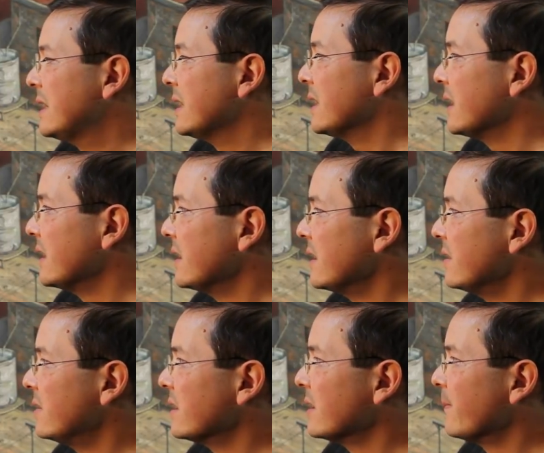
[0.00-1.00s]

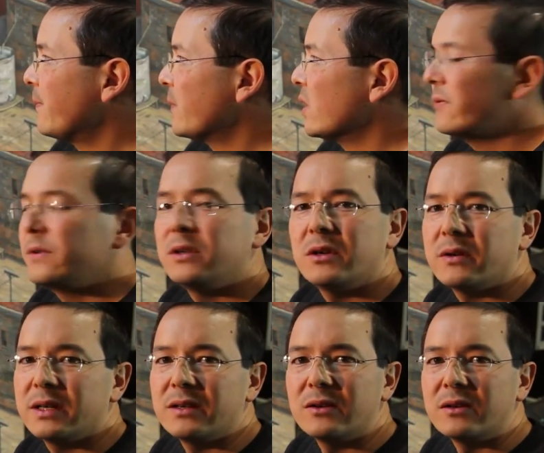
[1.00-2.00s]
and often
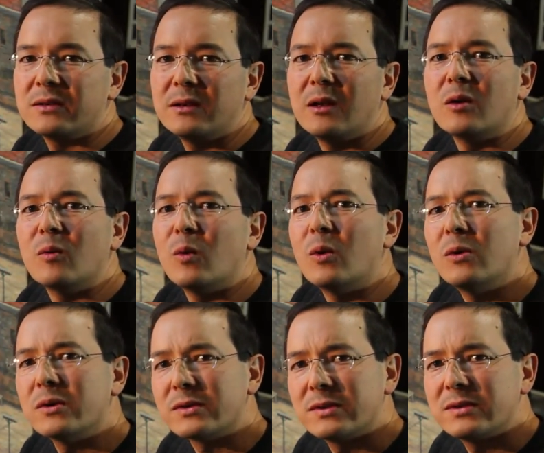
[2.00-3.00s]
going on long
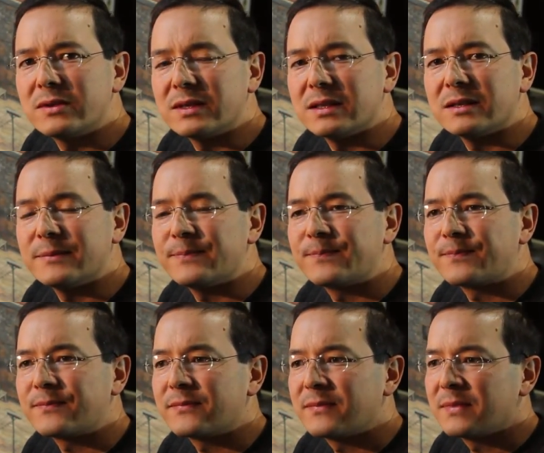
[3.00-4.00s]
walks,
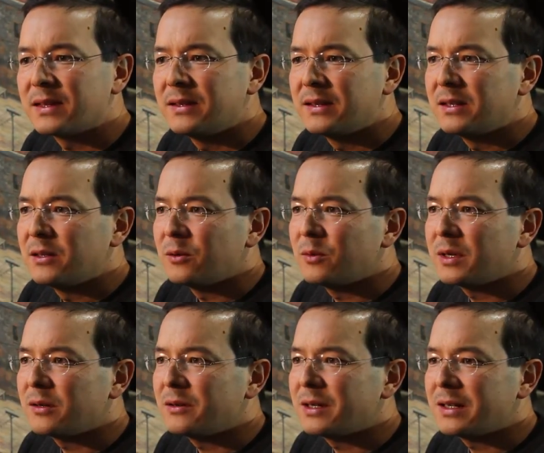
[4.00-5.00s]

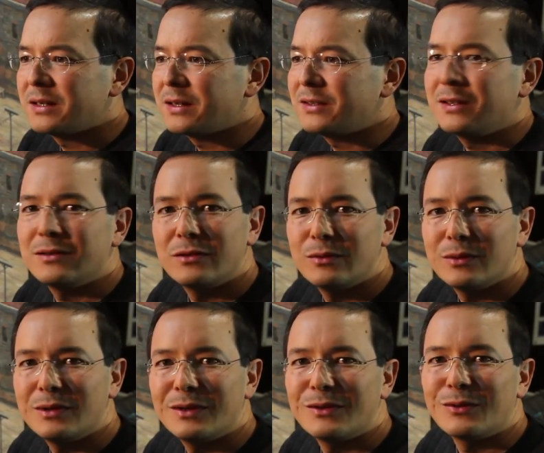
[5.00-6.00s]
where I tend to do a
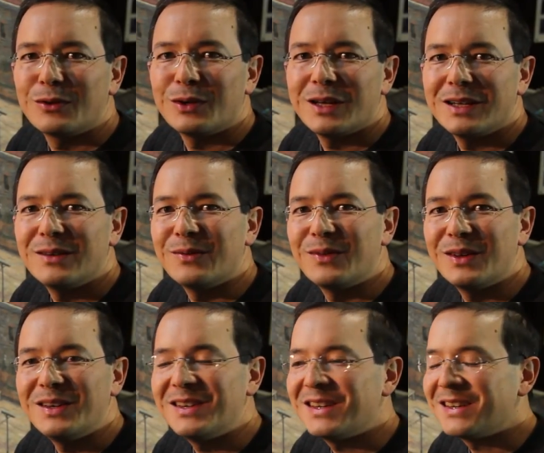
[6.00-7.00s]
lot of creative
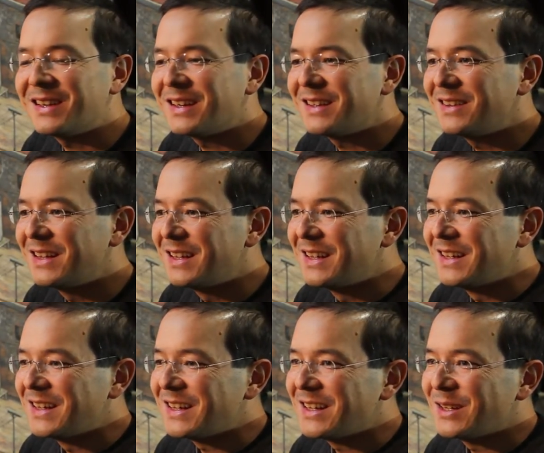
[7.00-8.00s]
thinking, and
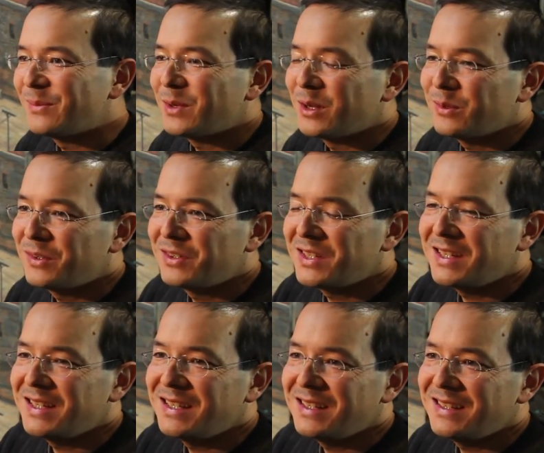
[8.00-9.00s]
I will
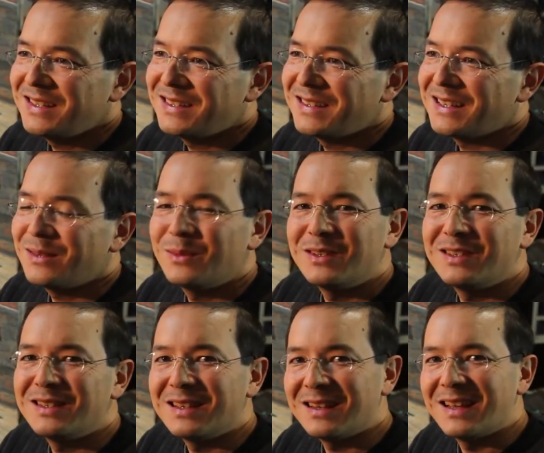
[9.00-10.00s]
see elements
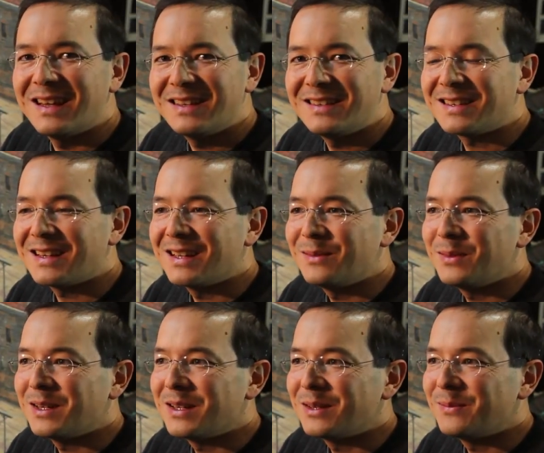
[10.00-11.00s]
in the landscape,
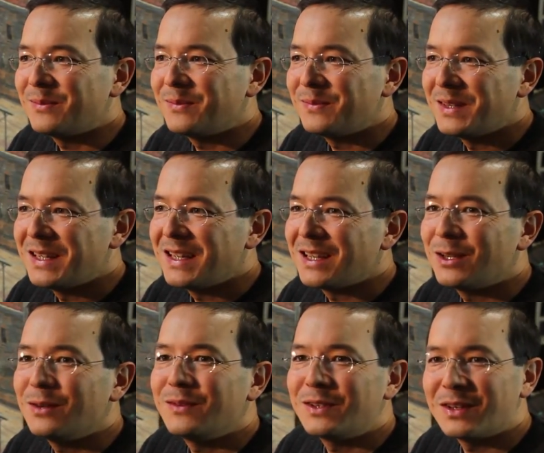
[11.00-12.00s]
and
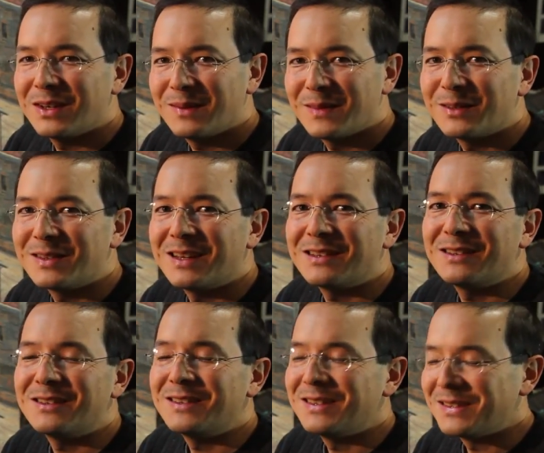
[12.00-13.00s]
over time they'll start
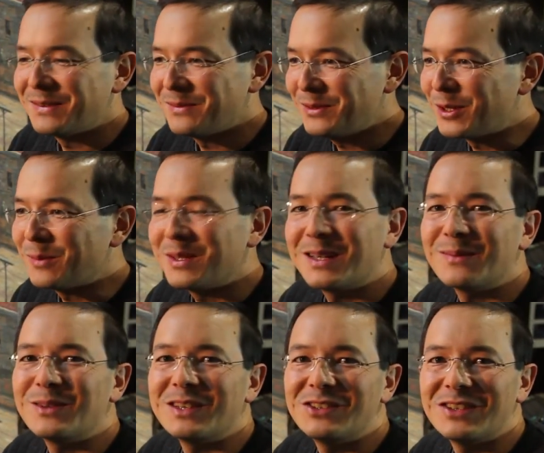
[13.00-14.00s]
to
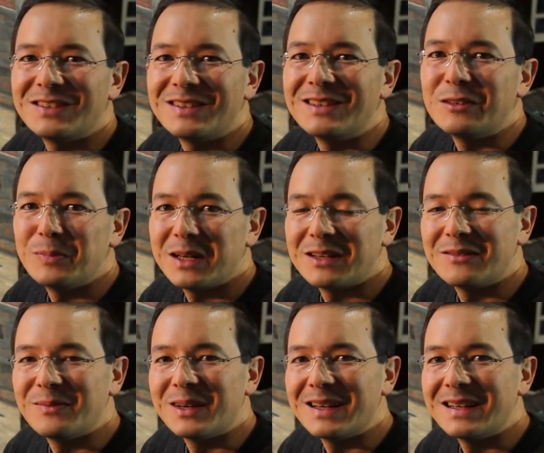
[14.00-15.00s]
become digested as part
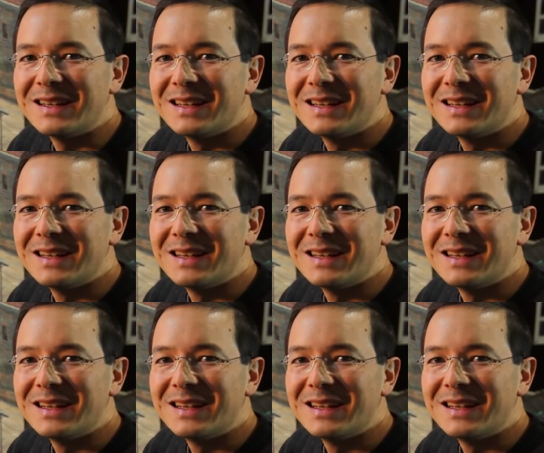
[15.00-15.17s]
of my